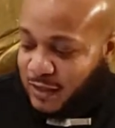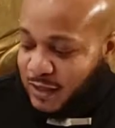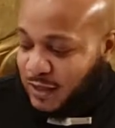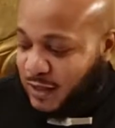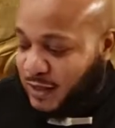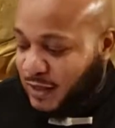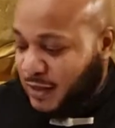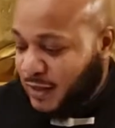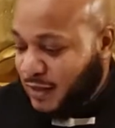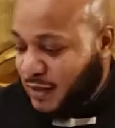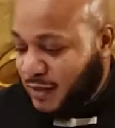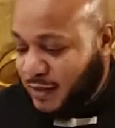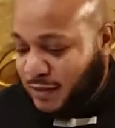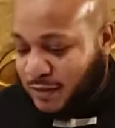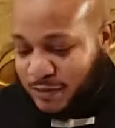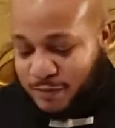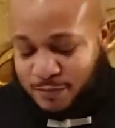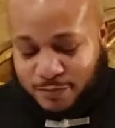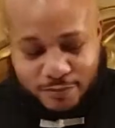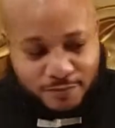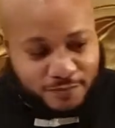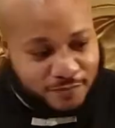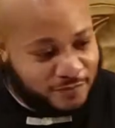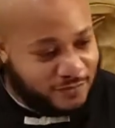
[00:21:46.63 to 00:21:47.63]

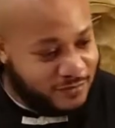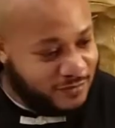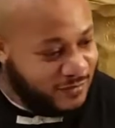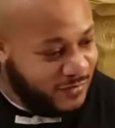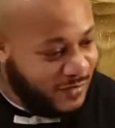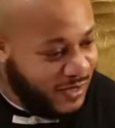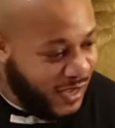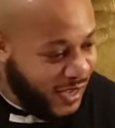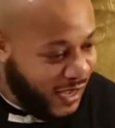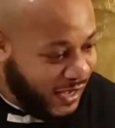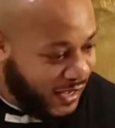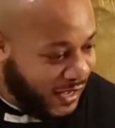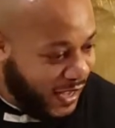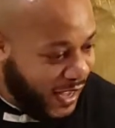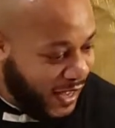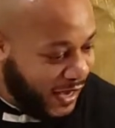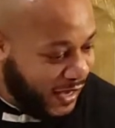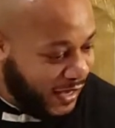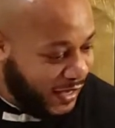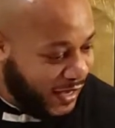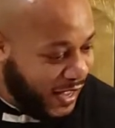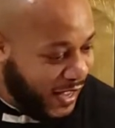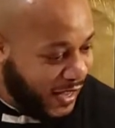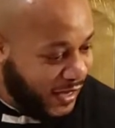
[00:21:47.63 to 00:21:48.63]
I
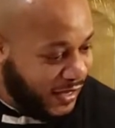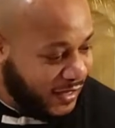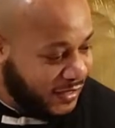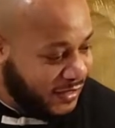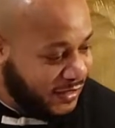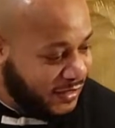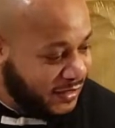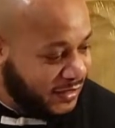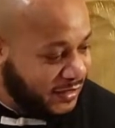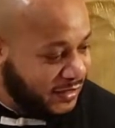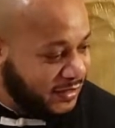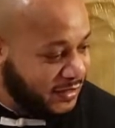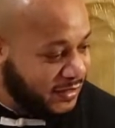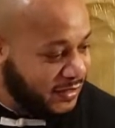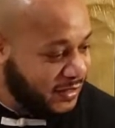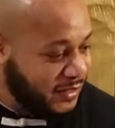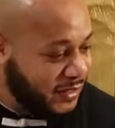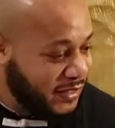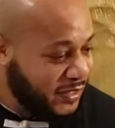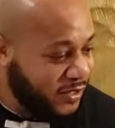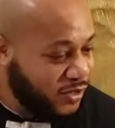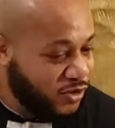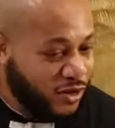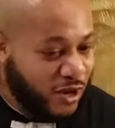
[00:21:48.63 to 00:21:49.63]
got a lot of these.
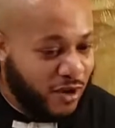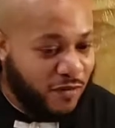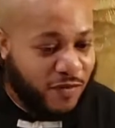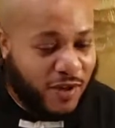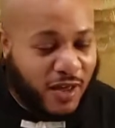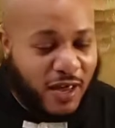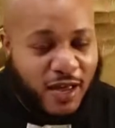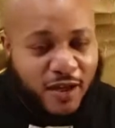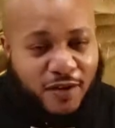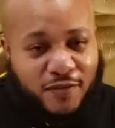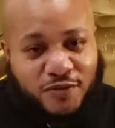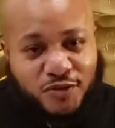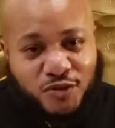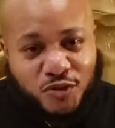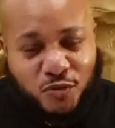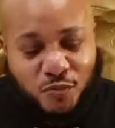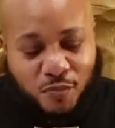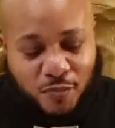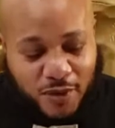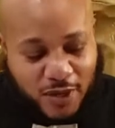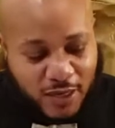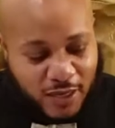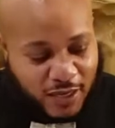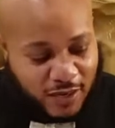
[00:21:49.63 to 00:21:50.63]
You never have too
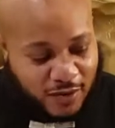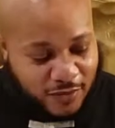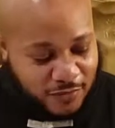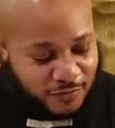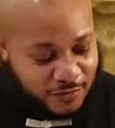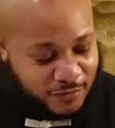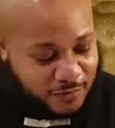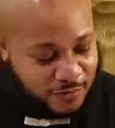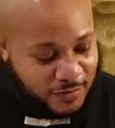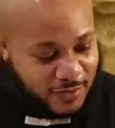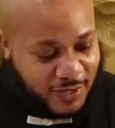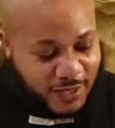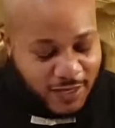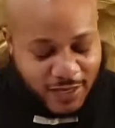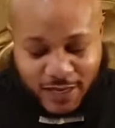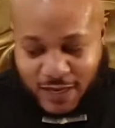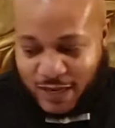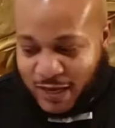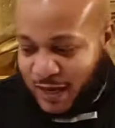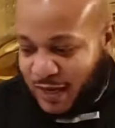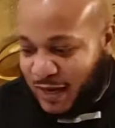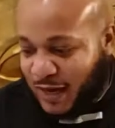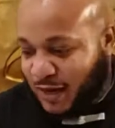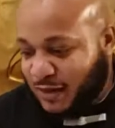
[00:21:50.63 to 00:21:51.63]
many of them.
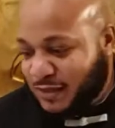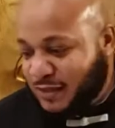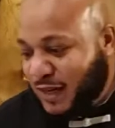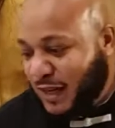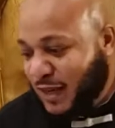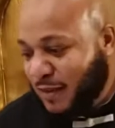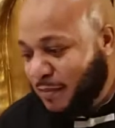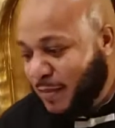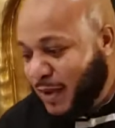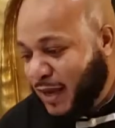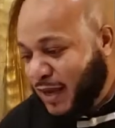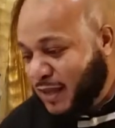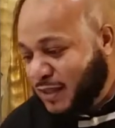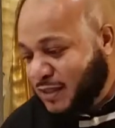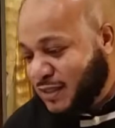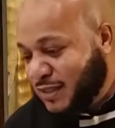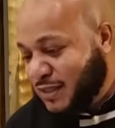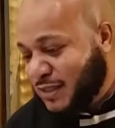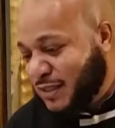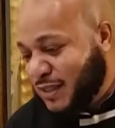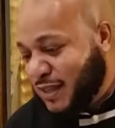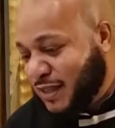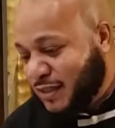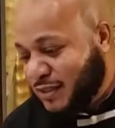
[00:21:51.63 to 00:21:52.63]
And I was like, man, I should
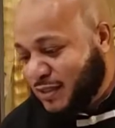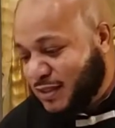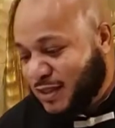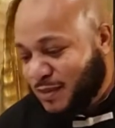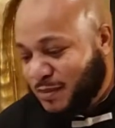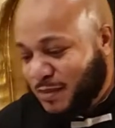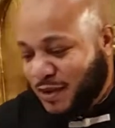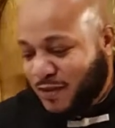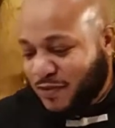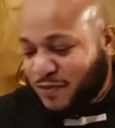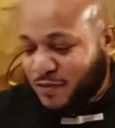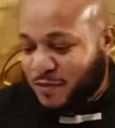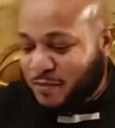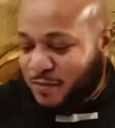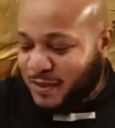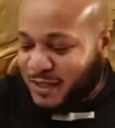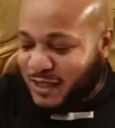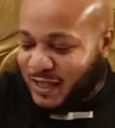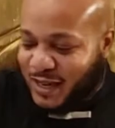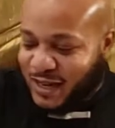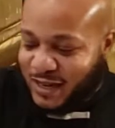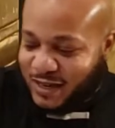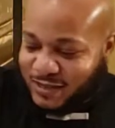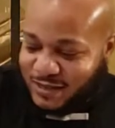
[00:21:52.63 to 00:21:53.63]
sell some of them. But
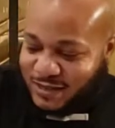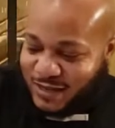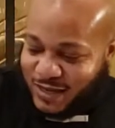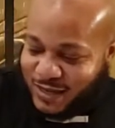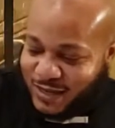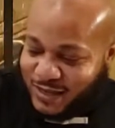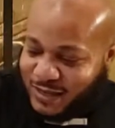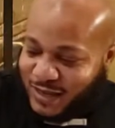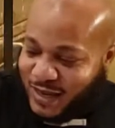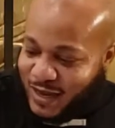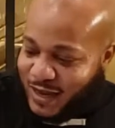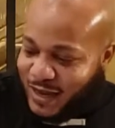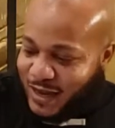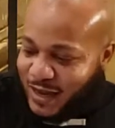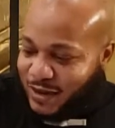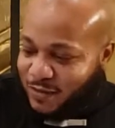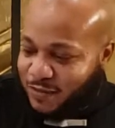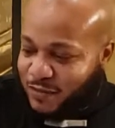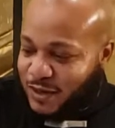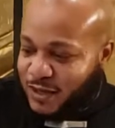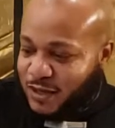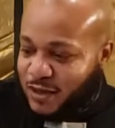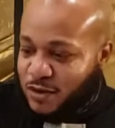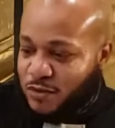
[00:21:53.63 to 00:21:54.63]
then I was like, nah, I
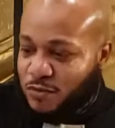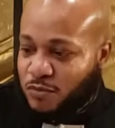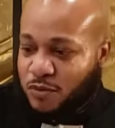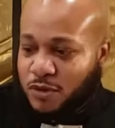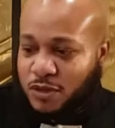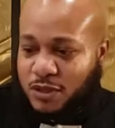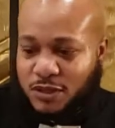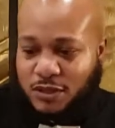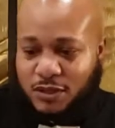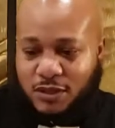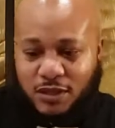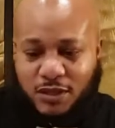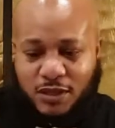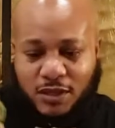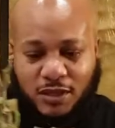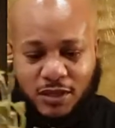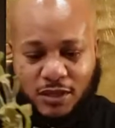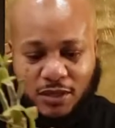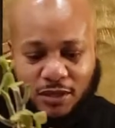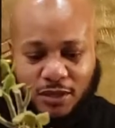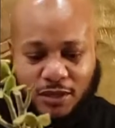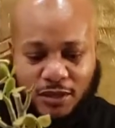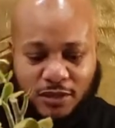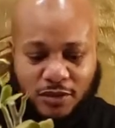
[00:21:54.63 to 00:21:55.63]
really don't want to,
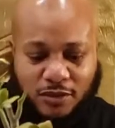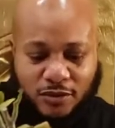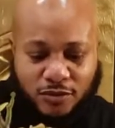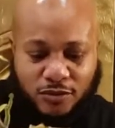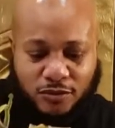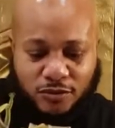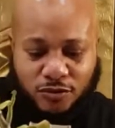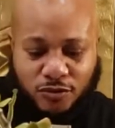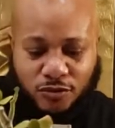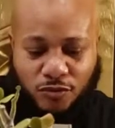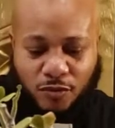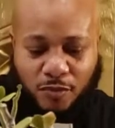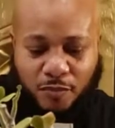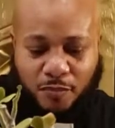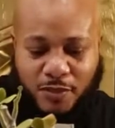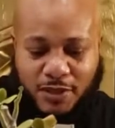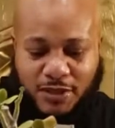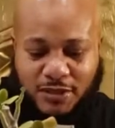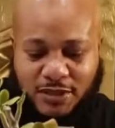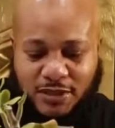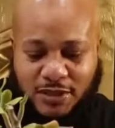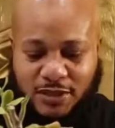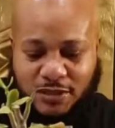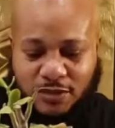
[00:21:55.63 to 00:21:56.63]
do a
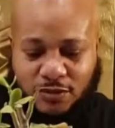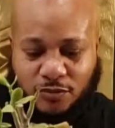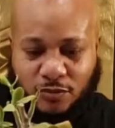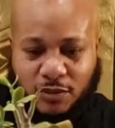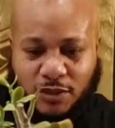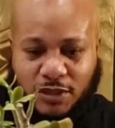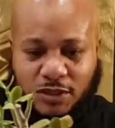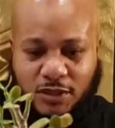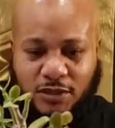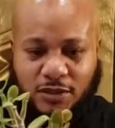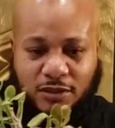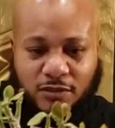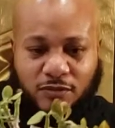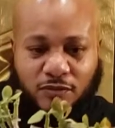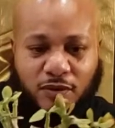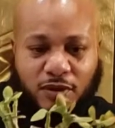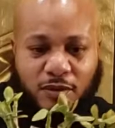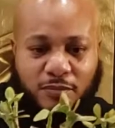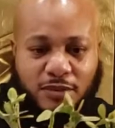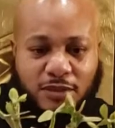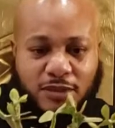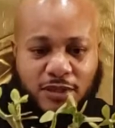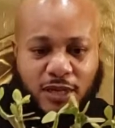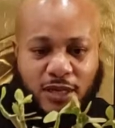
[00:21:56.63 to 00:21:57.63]
business with when
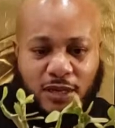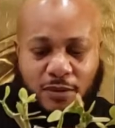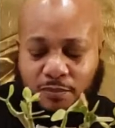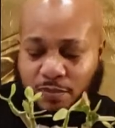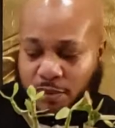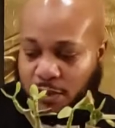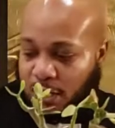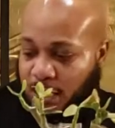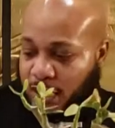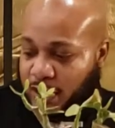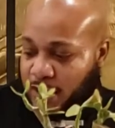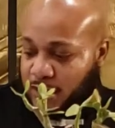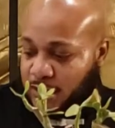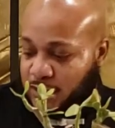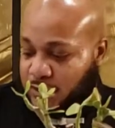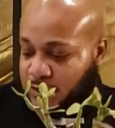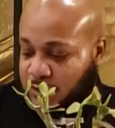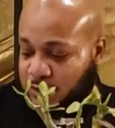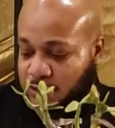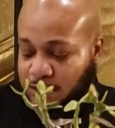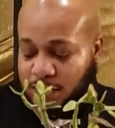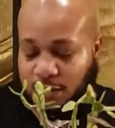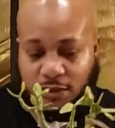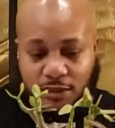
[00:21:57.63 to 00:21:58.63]
I'm selling
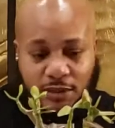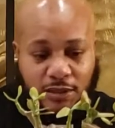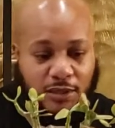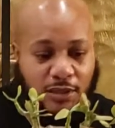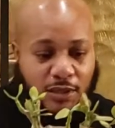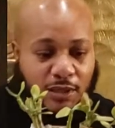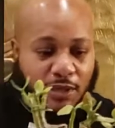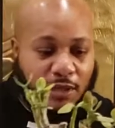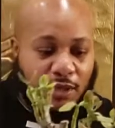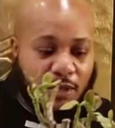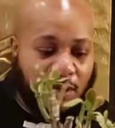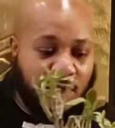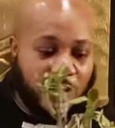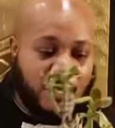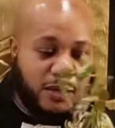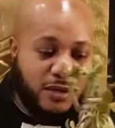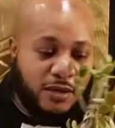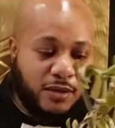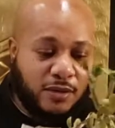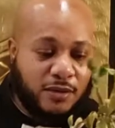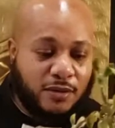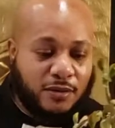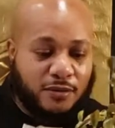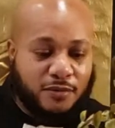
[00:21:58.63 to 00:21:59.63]
plants.
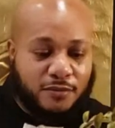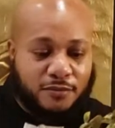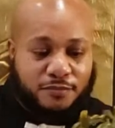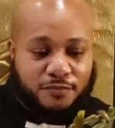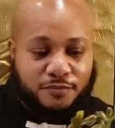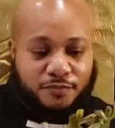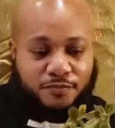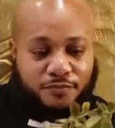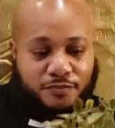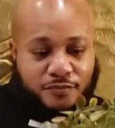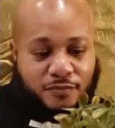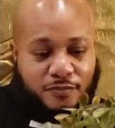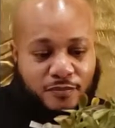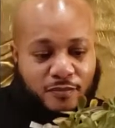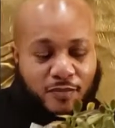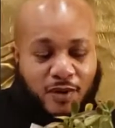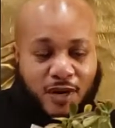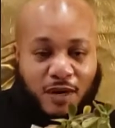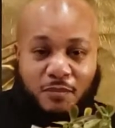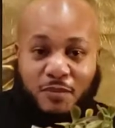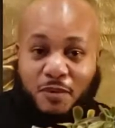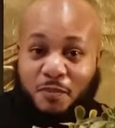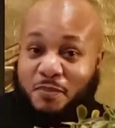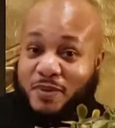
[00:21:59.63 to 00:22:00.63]
But
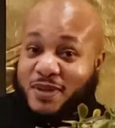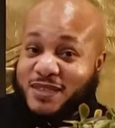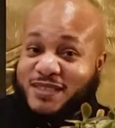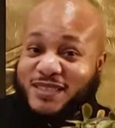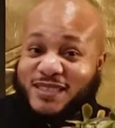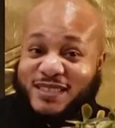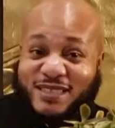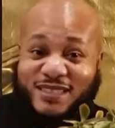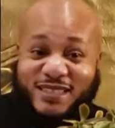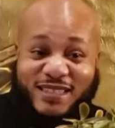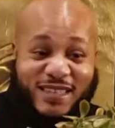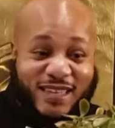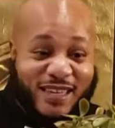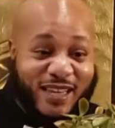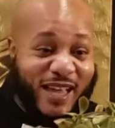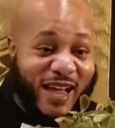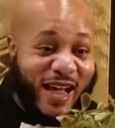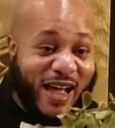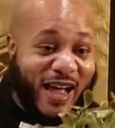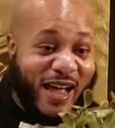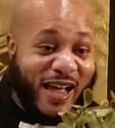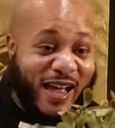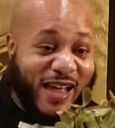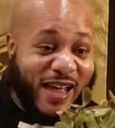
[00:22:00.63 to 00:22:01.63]
I'm a business
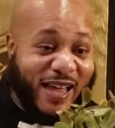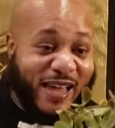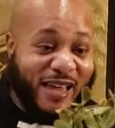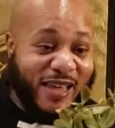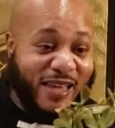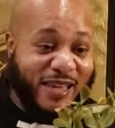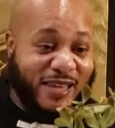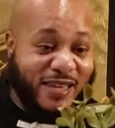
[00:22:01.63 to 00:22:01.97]
guy.